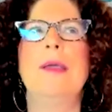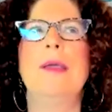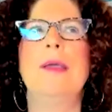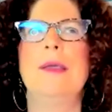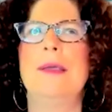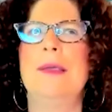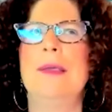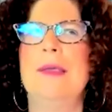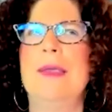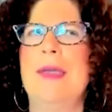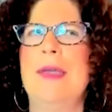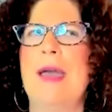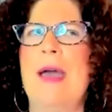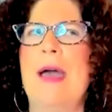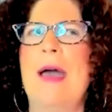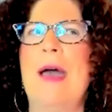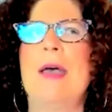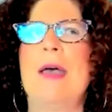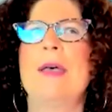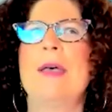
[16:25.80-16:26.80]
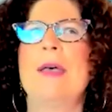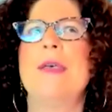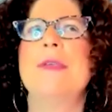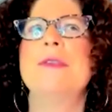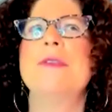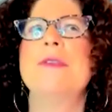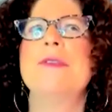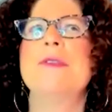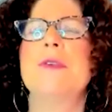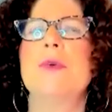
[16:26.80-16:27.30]
yeah
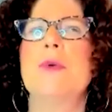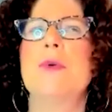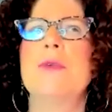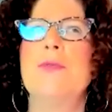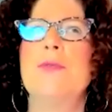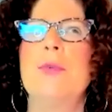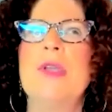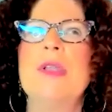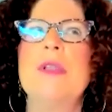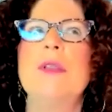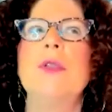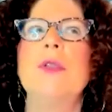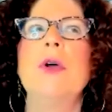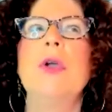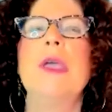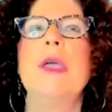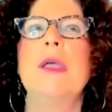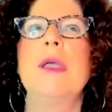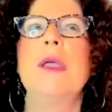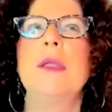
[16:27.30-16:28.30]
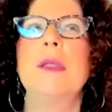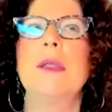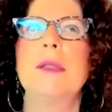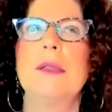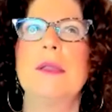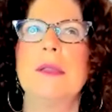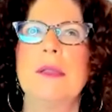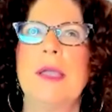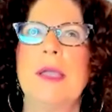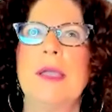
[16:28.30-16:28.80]
so if we look at
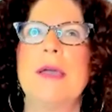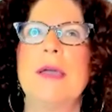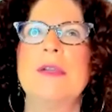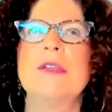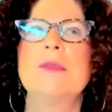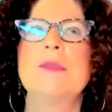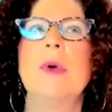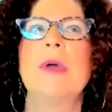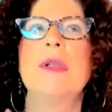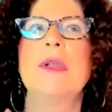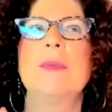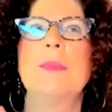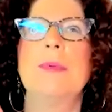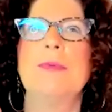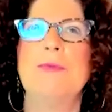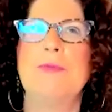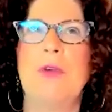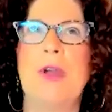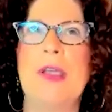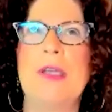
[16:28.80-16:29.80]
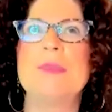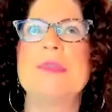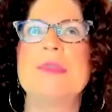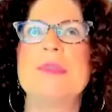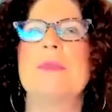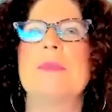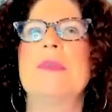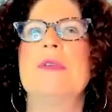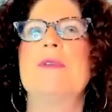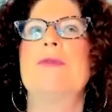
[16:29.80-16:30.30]
like i just want to frame
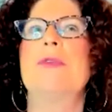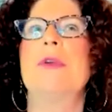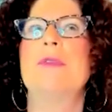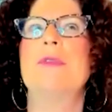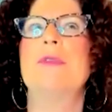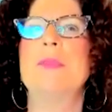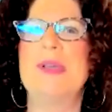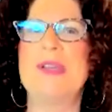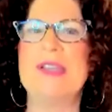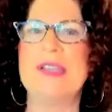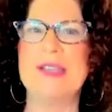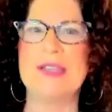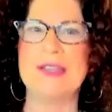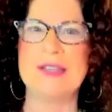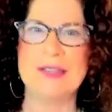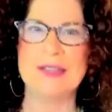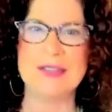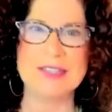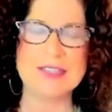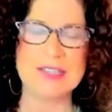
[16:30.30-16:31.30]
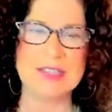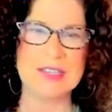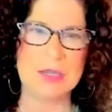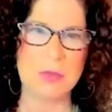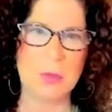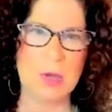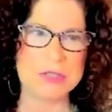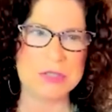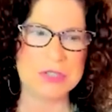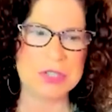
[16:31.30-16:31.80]
something for everybody listening
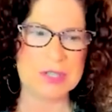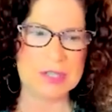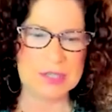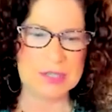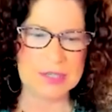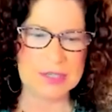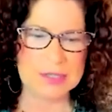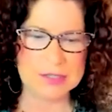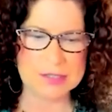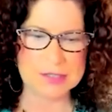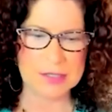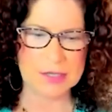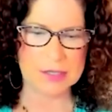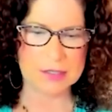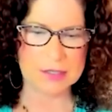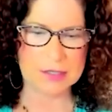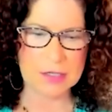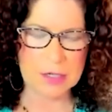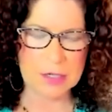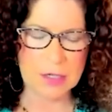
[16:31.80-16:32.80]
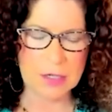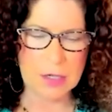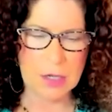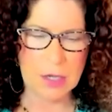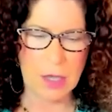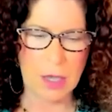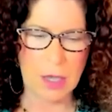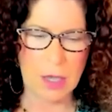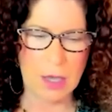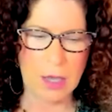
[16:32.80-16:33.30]
and watching is that
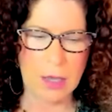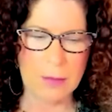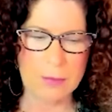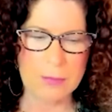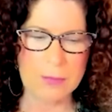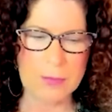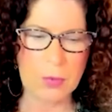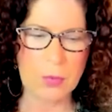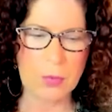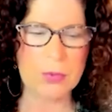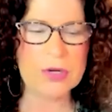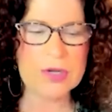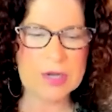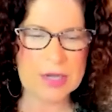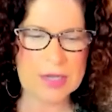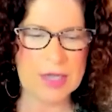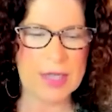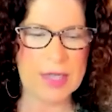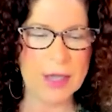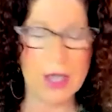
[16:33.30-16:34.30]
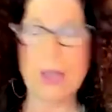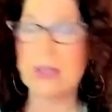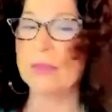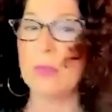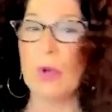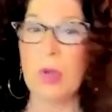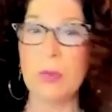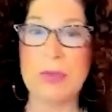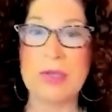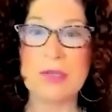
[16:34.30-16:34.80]
um, we're in a chaos
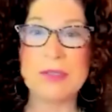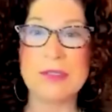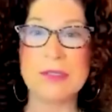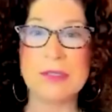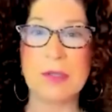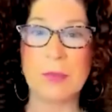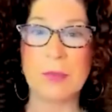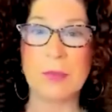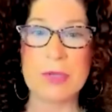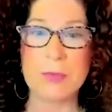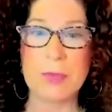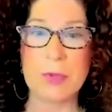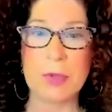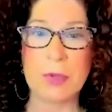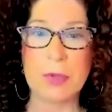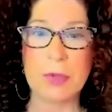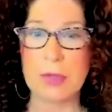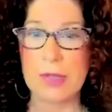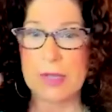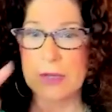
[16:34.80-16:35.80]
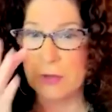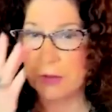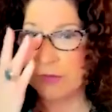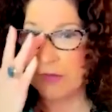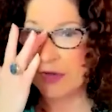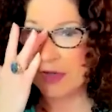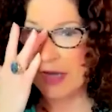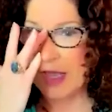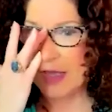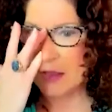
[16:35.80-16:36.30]
moment. Some people, like
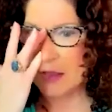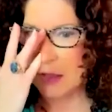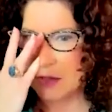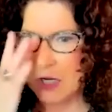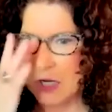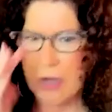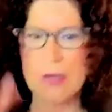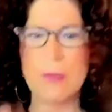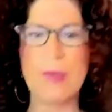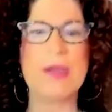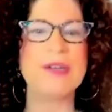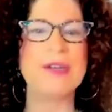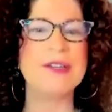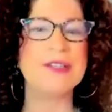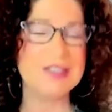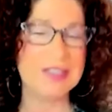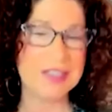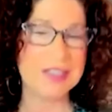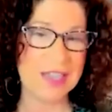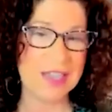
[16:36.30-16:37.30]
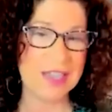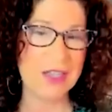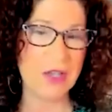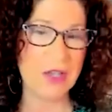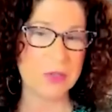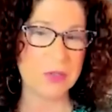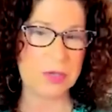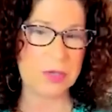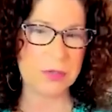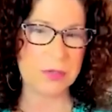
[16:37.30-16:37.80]
Ervin Laszlo, talk about it as a
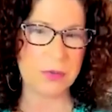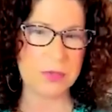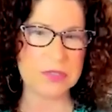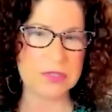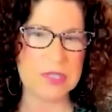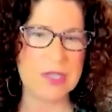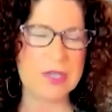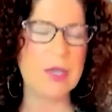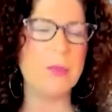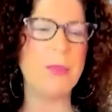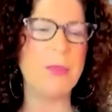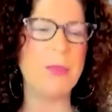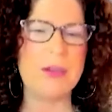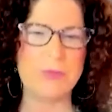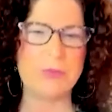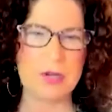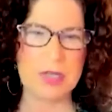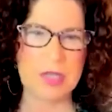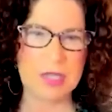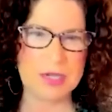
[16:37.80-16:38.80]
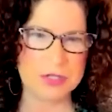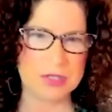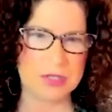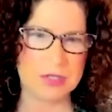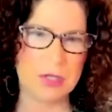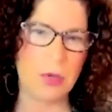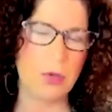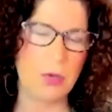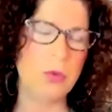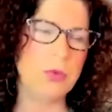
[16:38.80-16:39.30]
chaos window. It's like a bifurcation.
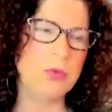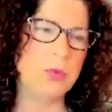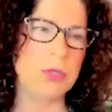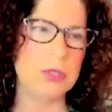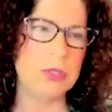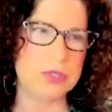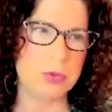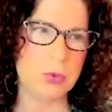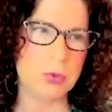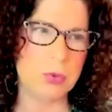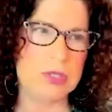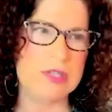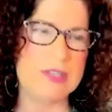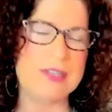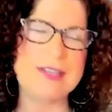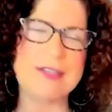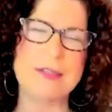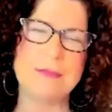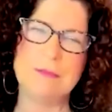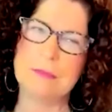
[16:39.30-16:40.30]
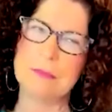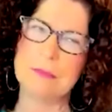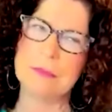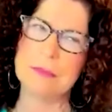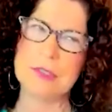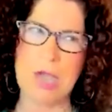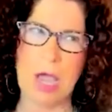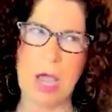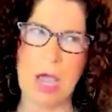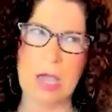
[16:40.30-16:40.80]
The old world is really
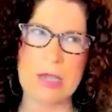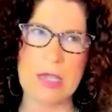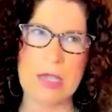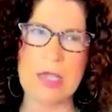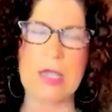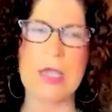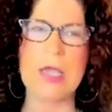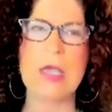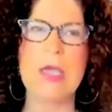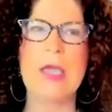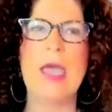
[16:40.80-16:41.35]
dying